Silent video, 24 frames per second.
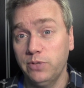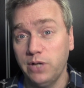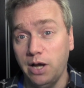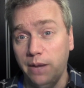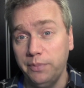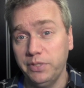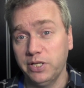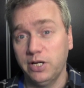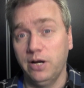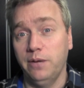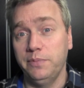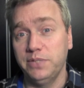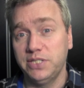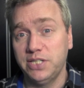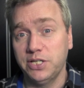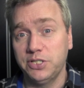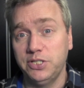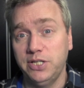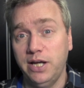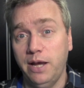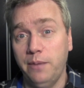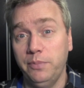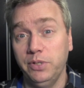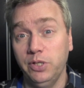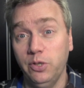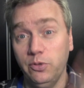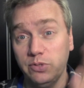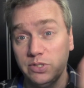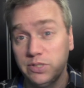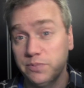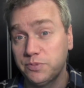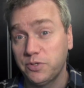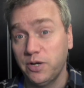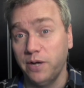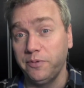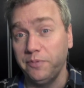comment in the comment section down below, and
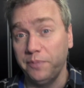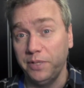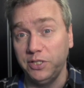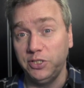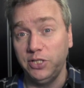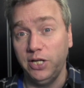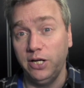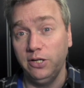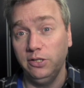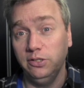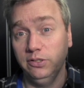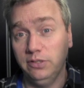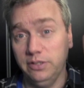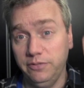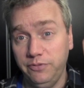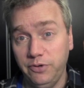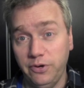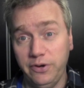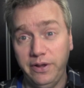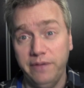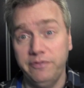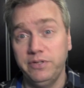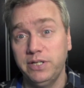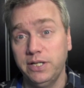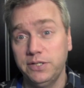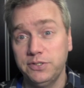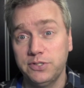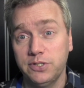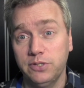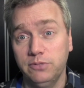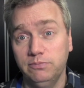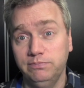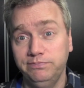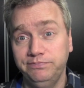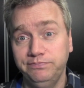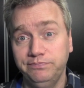subscribe to my channel if you already haven't done
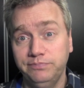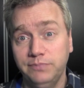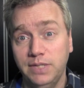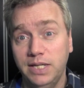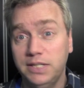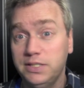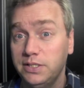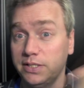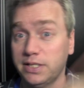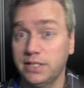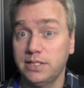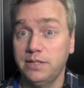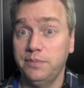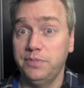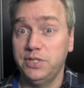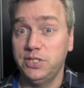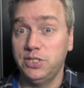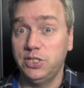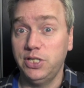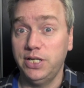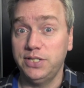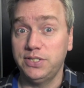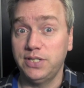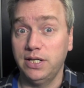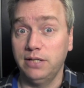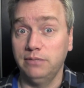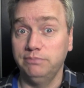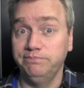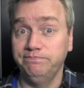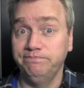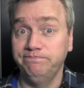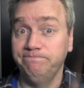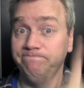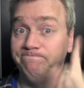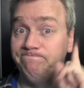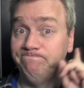so. Until next time, this is Jay saying,
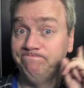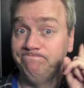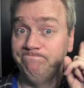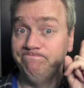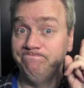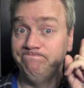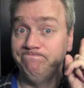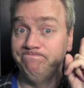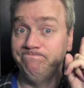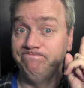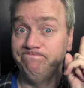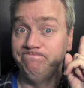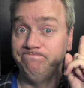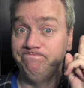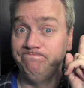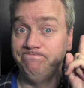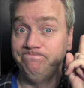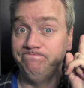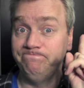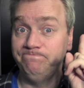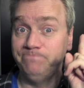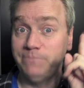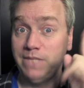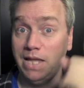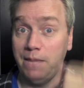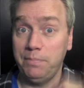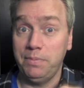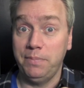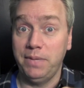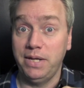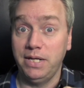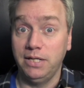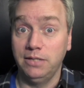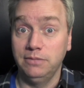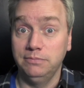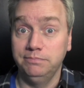happy
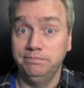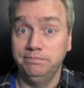painting.